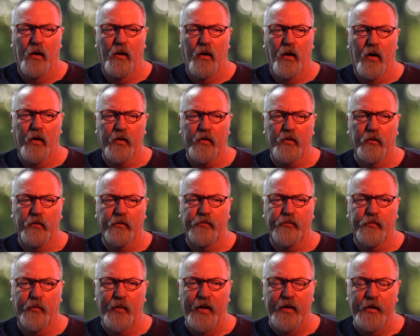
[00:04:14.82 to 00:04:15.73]

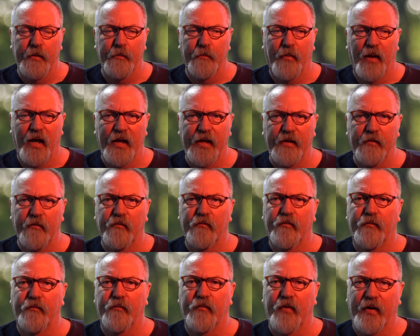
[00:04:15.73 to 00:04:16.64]
articles written by
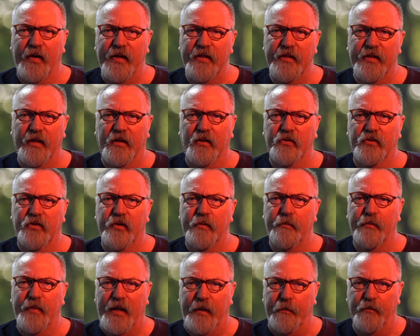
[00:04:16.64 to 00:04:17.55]
very
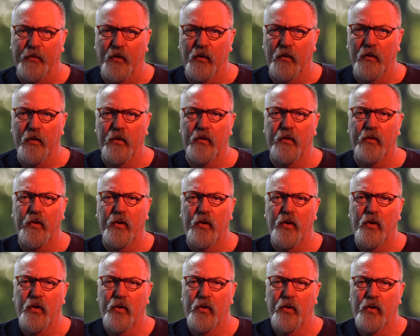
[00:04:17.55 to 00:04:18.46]
intelligent people
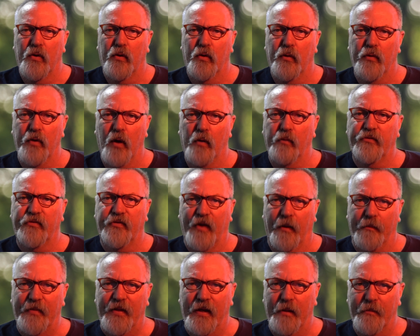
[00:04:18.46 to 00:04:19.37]
who know
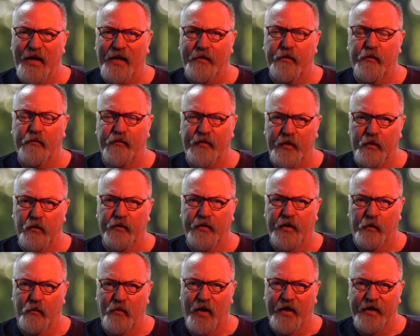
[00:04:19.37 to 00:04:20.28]
something about the field
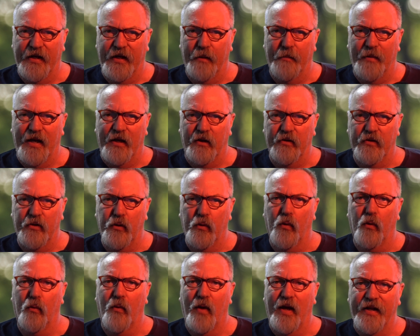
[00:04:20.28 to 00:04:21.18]
they're writing about,
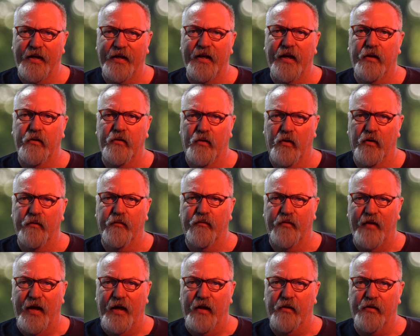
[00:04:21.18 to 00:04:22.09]
who are writing in good
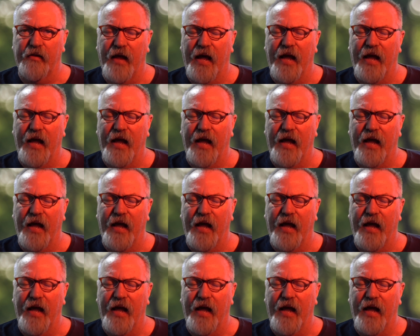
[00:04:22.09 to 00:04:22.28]
faith.